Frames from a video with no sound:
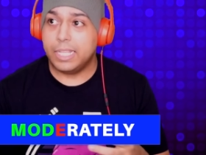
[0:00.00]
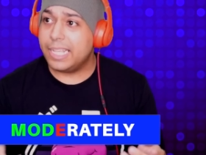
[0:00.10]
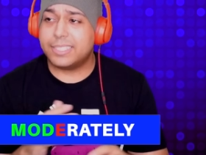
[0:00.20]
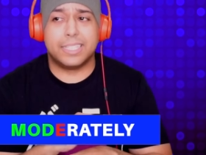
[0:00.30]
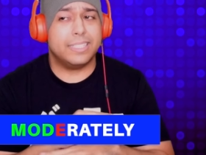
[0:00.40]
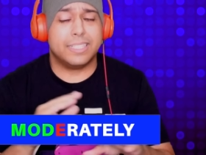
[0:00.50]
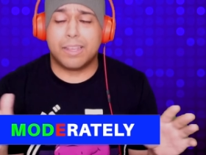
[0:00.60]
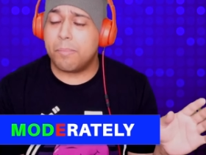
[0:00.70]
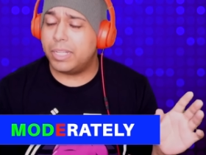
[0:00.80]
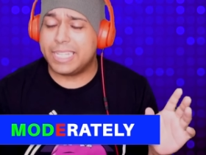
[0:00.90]
It's
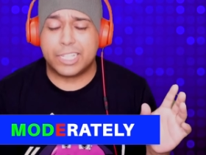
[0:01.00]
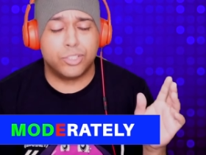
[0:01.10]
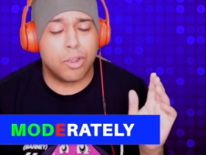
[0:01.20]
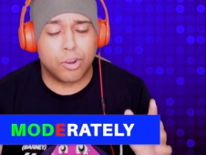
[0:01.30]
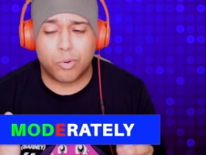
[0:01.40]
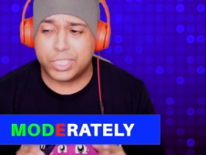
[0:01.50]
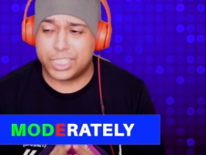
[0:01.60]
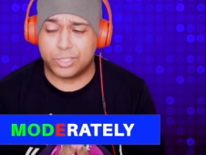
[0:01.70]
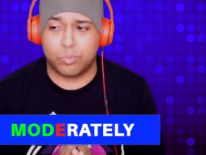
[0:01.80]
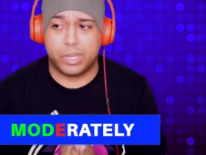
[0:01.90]
come on, Dash, you're gonna crush
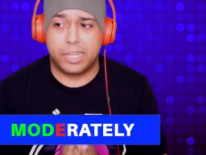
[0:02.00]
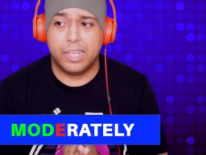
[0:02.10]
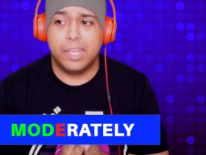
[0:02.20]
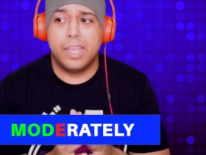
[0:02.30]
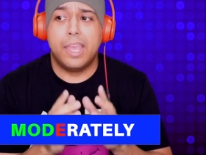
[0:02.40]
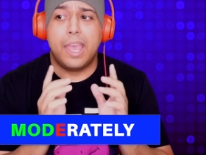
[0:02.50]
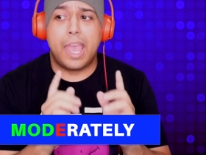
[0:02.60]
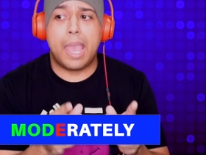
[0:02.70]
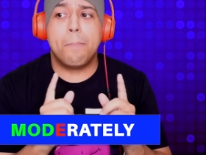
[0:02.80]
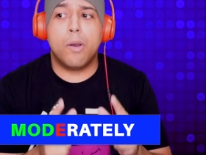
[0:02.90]
this one.
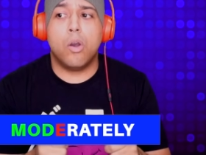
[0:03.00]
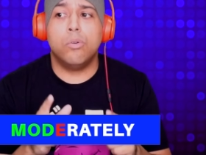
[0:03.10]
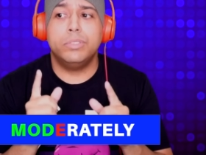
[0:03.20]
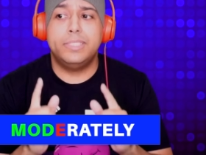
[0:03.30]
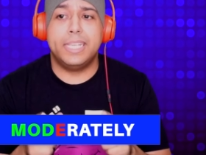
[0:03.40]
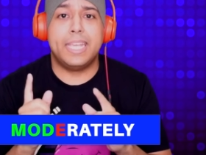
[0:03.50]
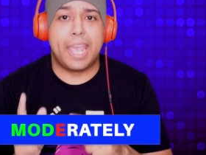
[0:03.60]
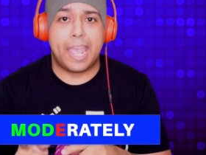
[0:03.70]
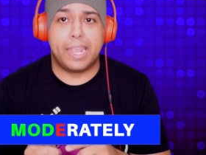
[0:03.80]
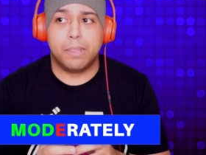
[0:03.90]

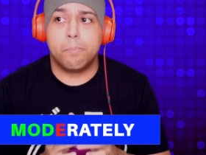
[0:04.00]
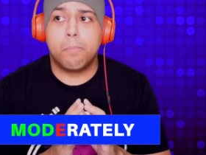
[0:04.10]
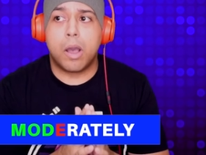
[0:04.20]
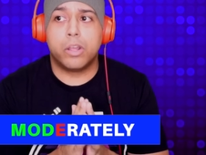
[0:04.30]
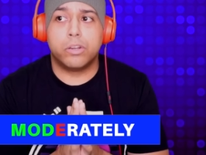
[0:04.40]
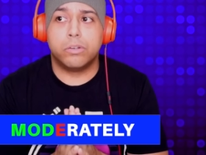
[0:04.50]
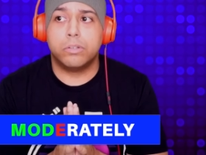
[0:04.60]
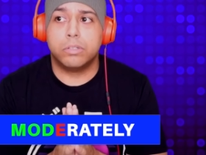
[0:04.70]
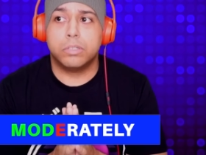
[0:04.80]
M-O-D-A, moder,